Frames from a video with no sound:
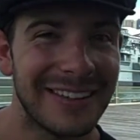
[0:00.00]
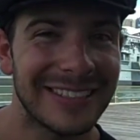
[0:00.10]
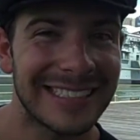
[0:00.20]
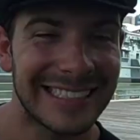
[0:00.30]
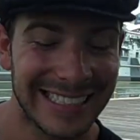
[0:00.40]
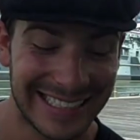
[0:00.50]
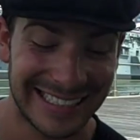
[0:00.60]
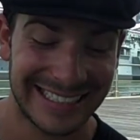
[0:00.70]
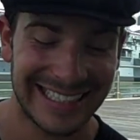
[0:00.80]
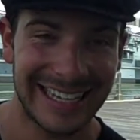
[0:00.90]
of its
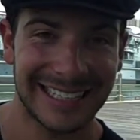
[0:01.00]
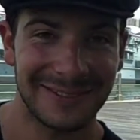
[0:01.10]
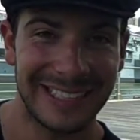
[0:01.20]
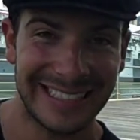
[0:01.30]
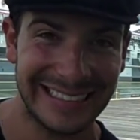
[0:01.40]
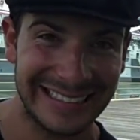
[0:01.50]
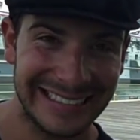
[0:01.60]
tickets last week.